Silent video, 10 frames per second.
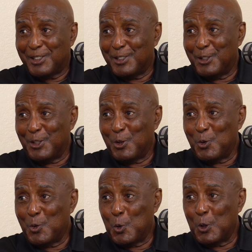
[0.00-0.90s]

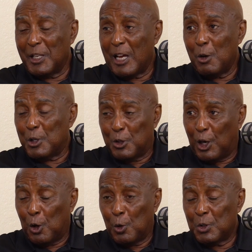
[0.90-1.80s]
who are now
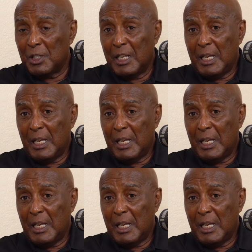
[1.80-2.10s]
adults.